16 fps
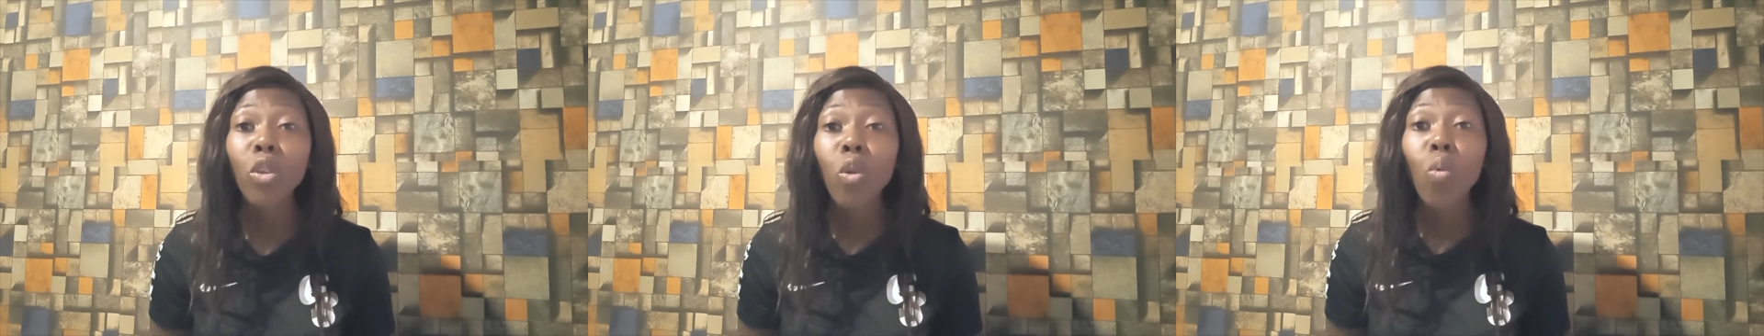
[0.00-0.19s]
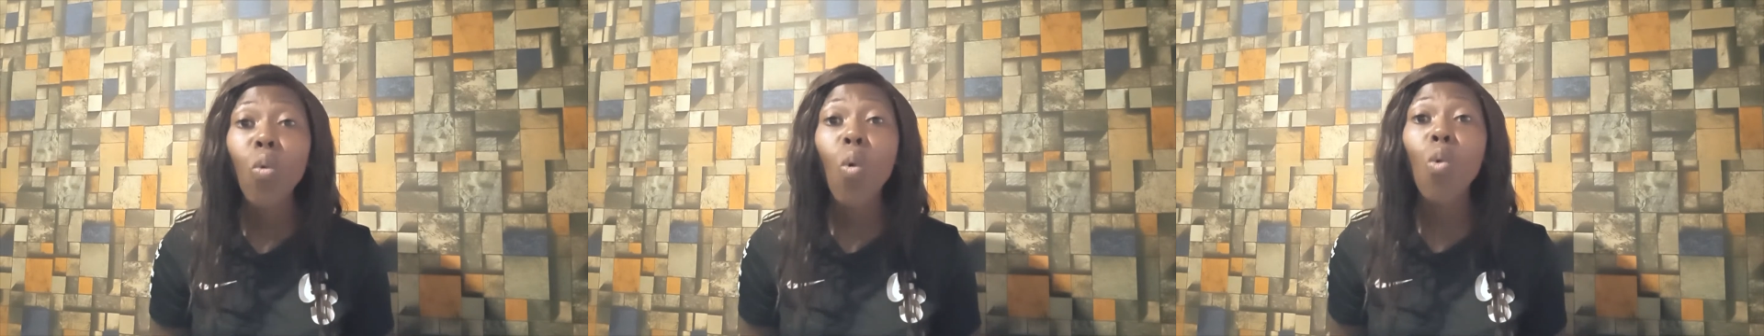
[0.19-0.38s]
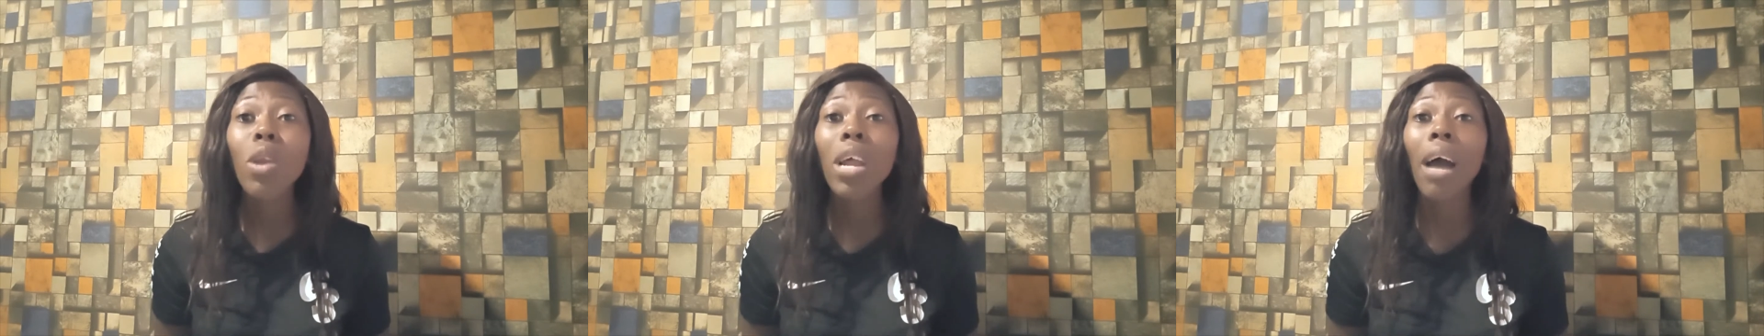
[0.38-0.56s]

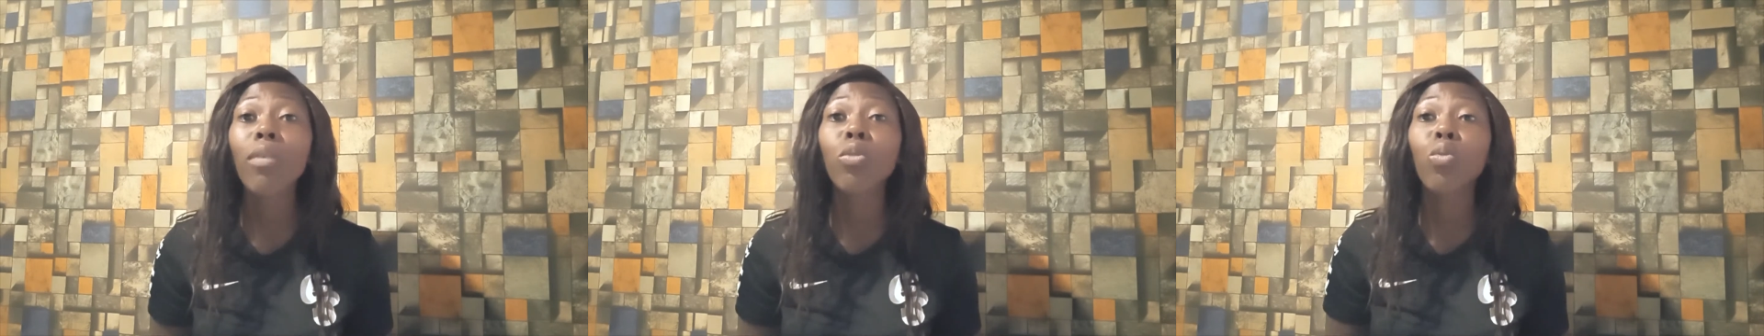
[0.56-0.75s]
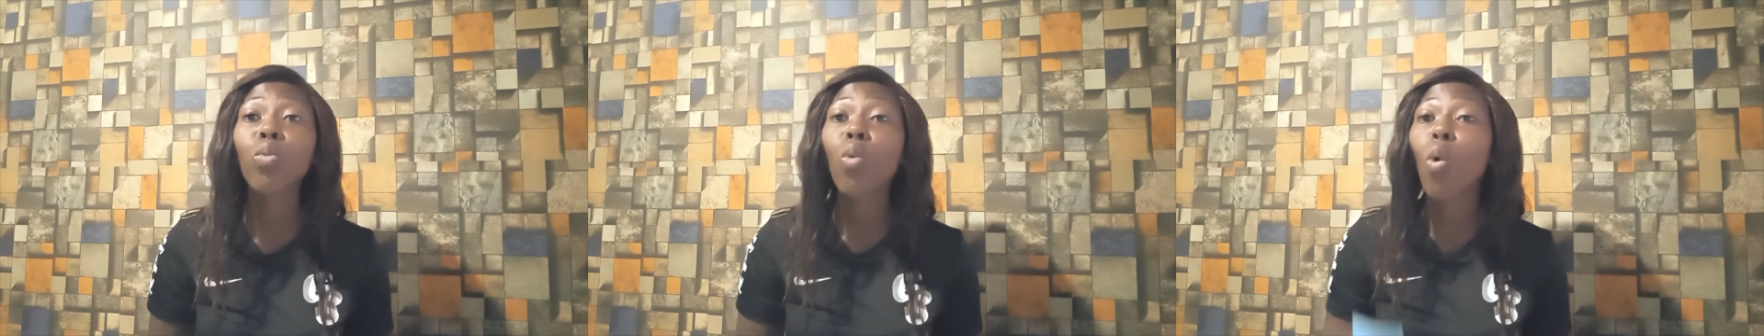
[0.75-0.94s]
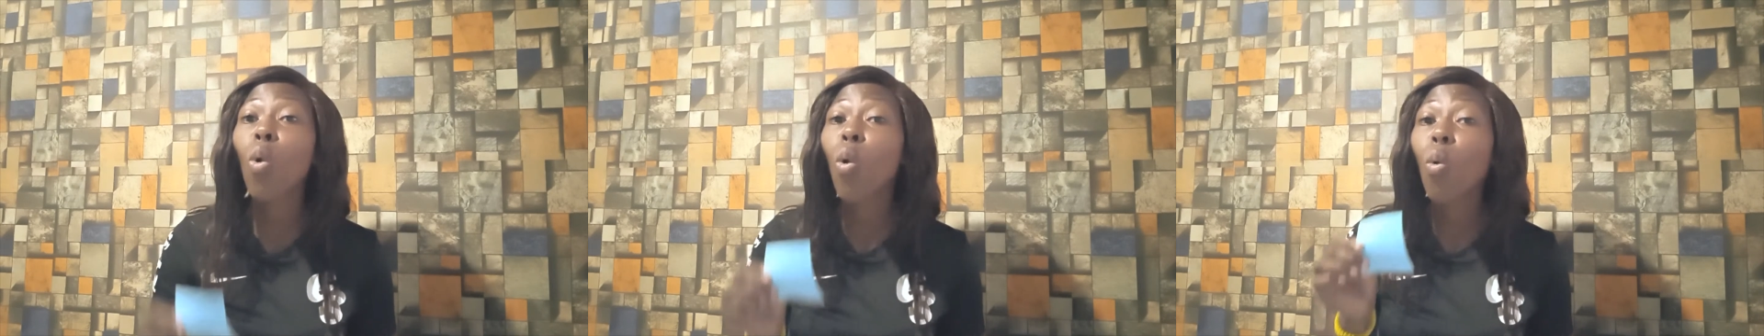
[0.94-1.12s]
Who would have to
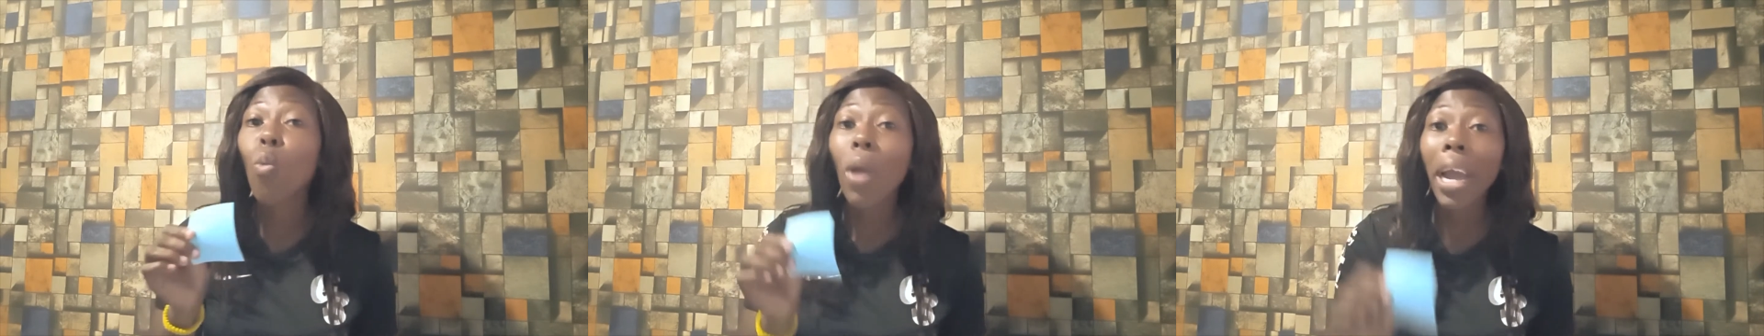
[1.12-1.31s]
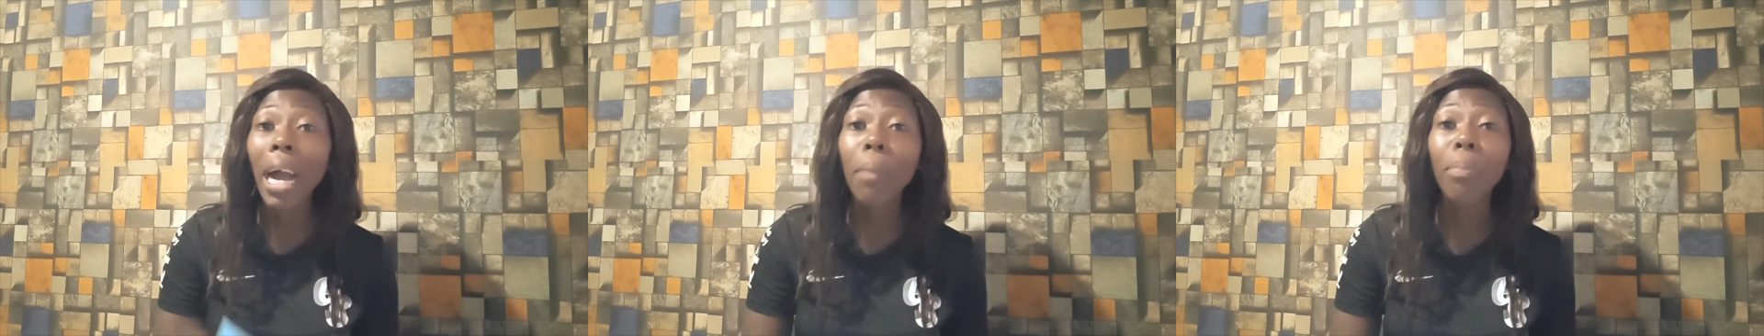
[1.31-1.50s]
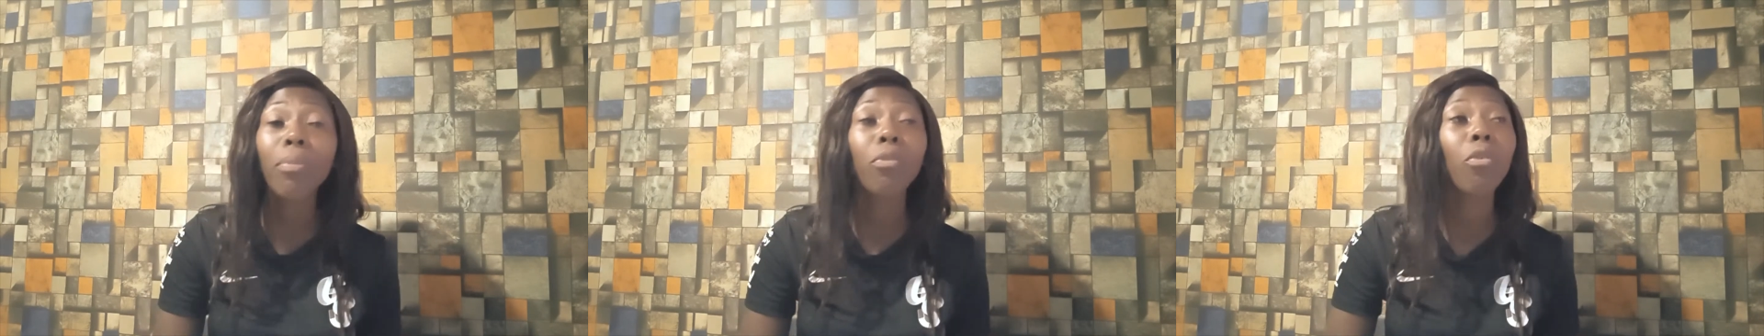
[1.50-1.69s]
go wake
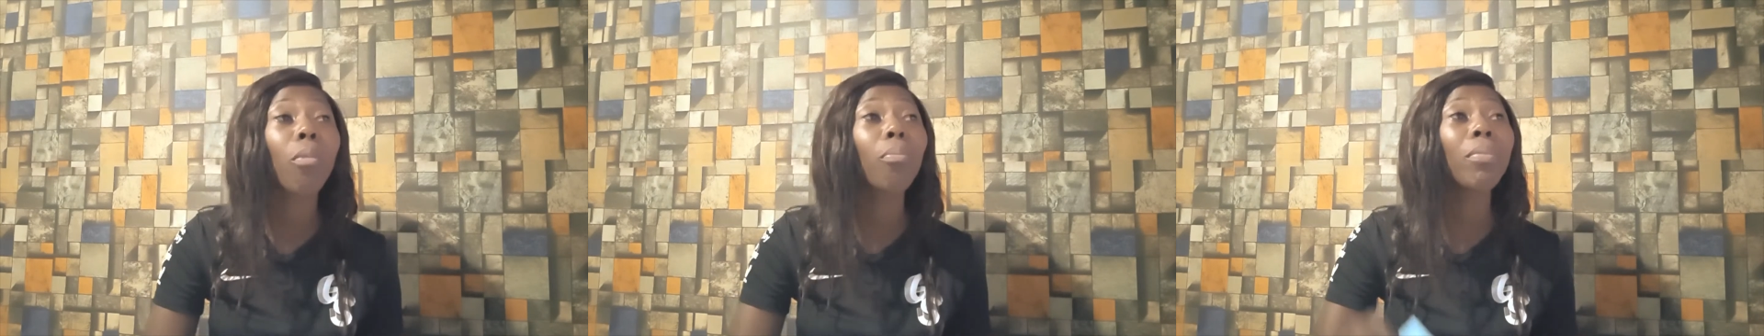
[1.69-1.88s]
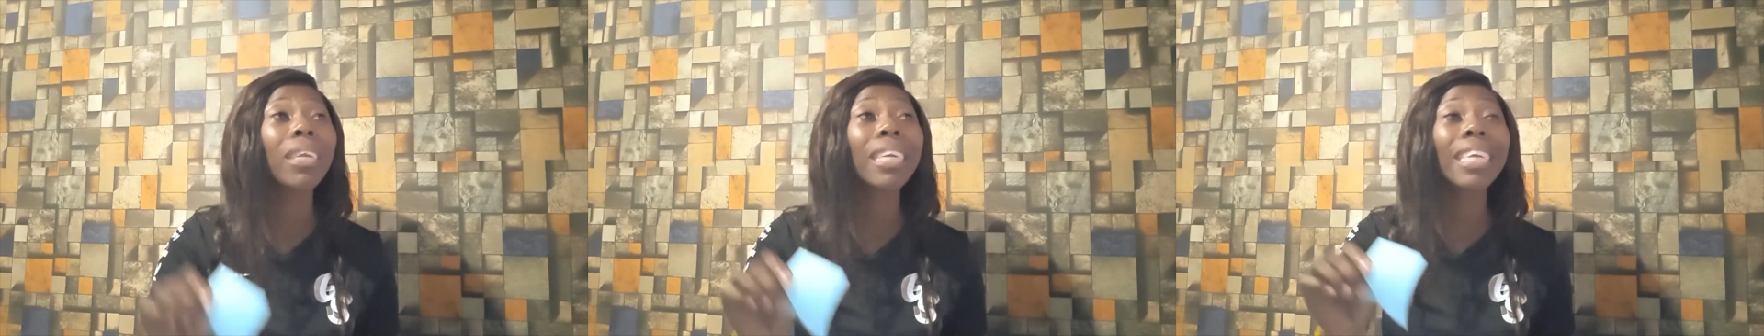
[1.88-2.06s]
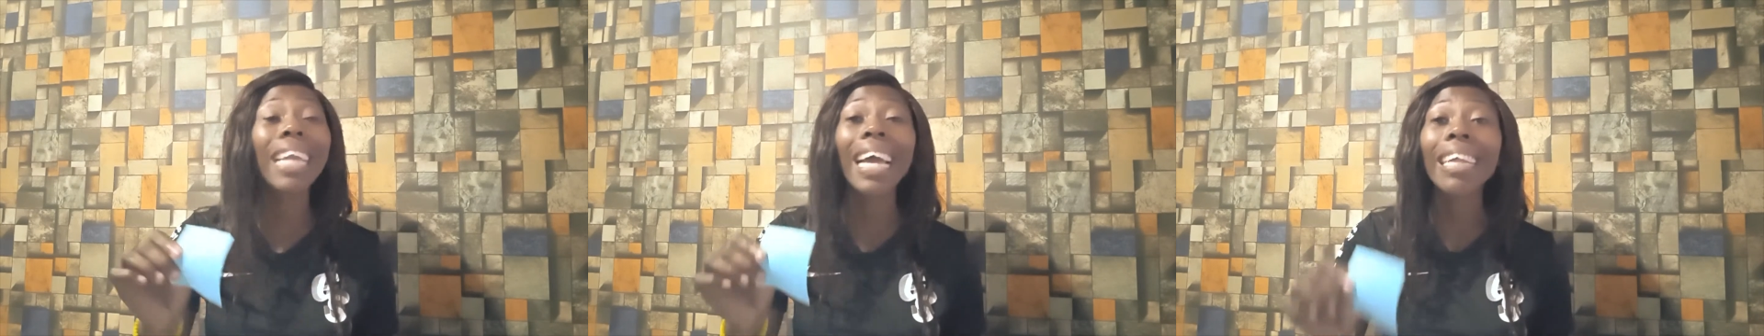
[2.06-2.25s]
up from
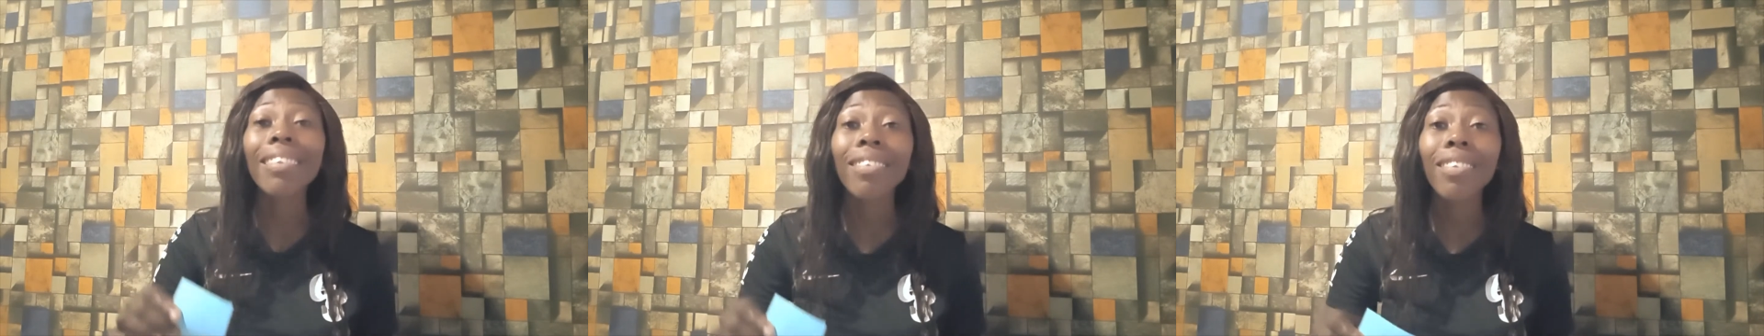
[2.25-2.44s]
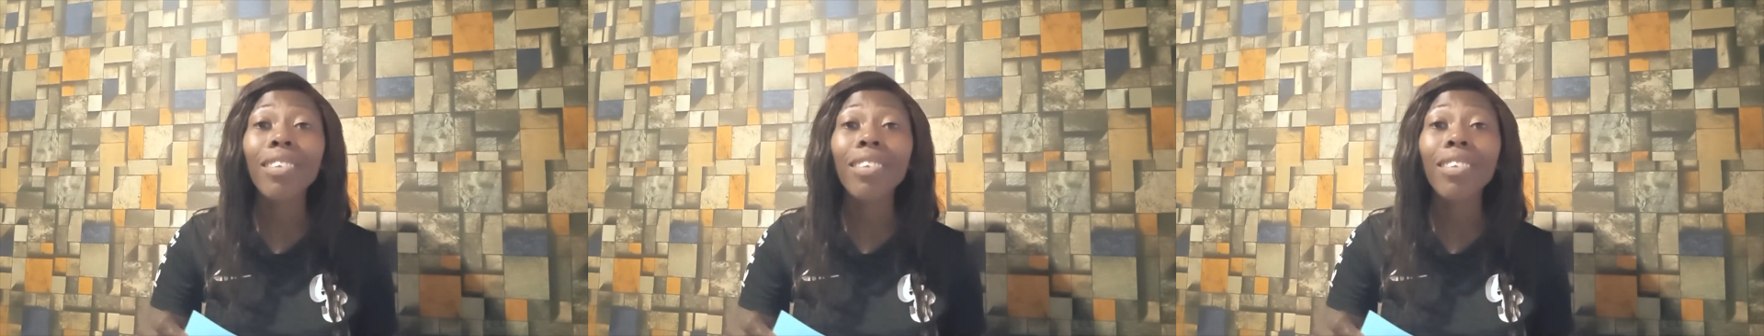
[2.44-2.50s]
midnight,